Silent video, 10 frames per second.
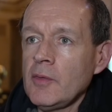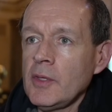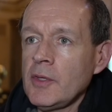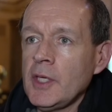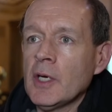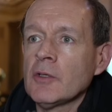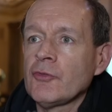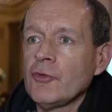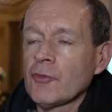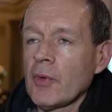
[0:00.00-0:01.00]
the, the
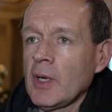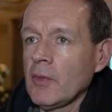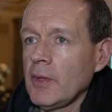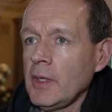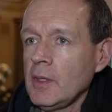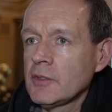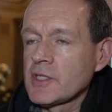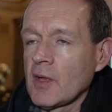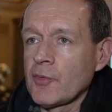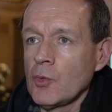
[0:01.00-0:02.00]
youngsters around the
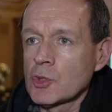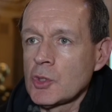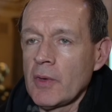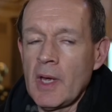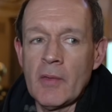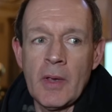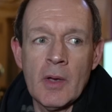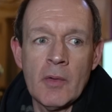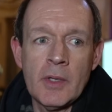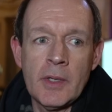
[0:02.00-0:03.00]
South Yorkshire
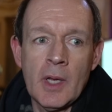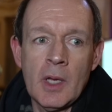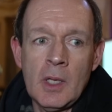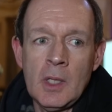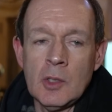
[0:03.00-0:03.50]
area, and uh,